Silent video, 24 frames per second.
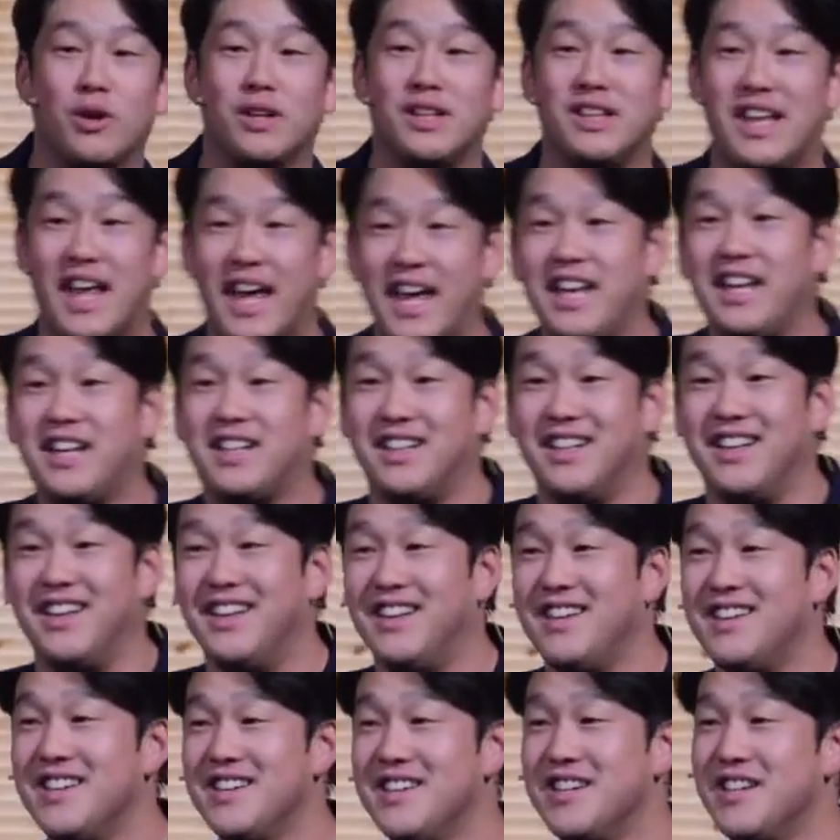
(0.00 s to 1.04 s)

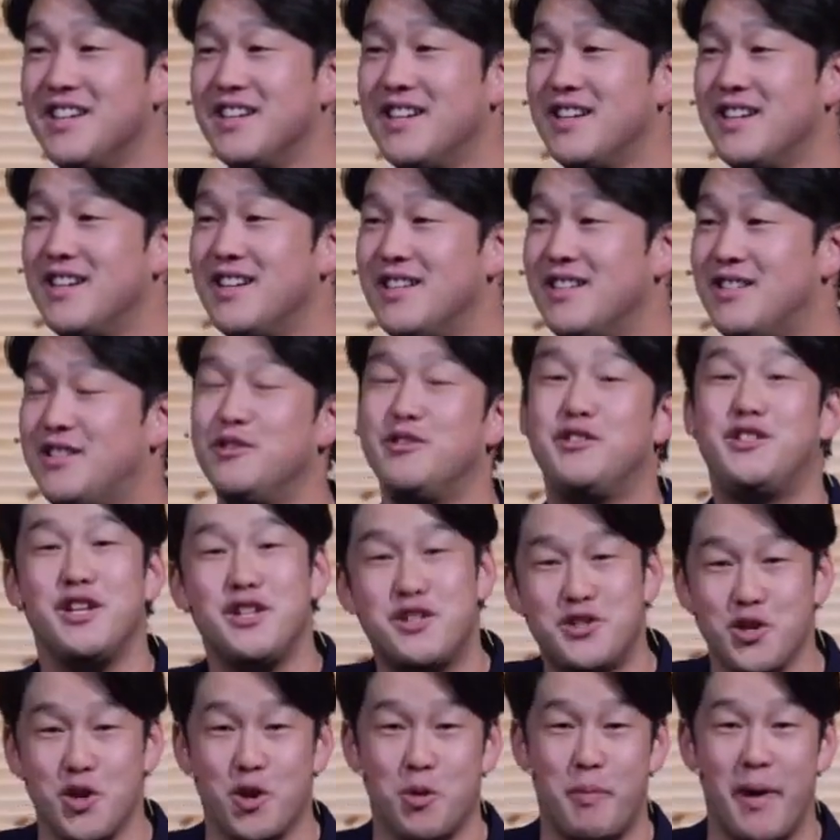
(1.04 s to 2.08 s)
likely to
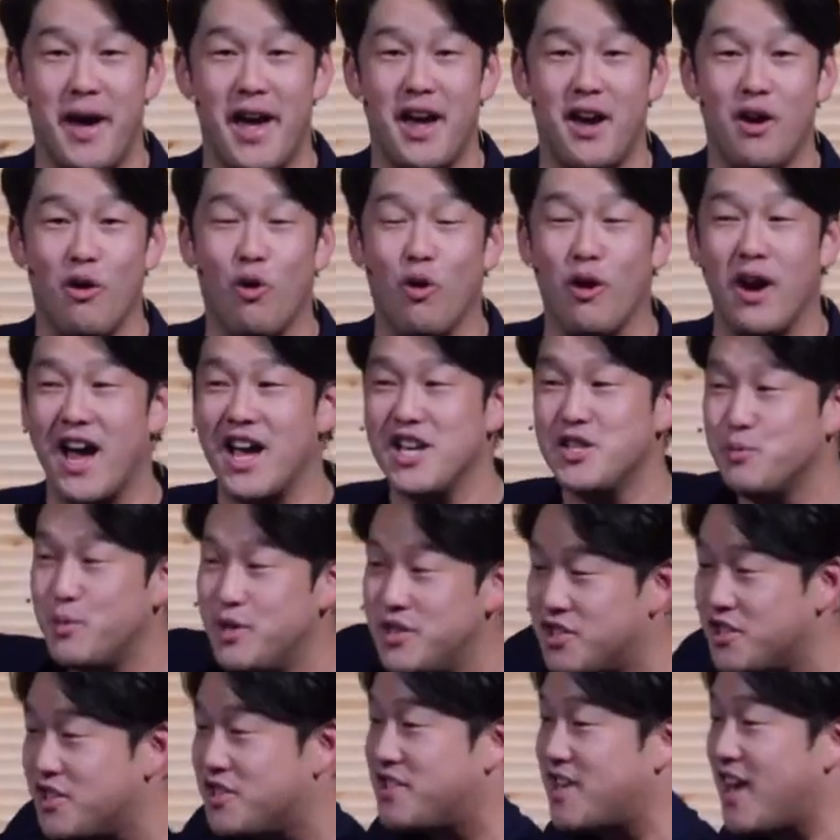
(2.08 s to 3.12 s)
disobey, or as we
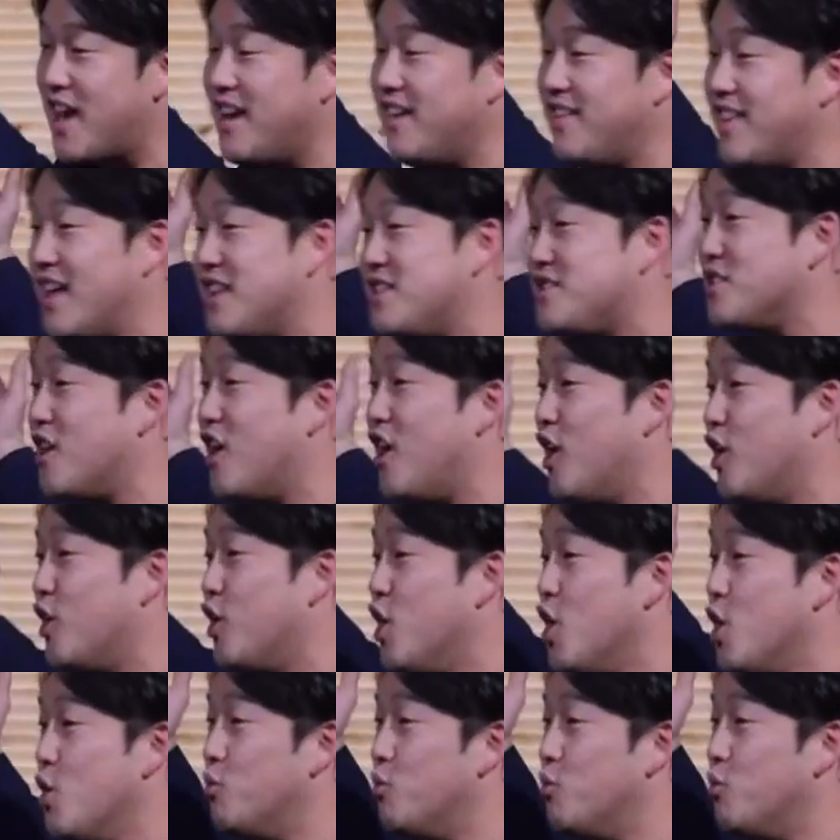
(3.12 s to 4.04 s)
just sang in that song,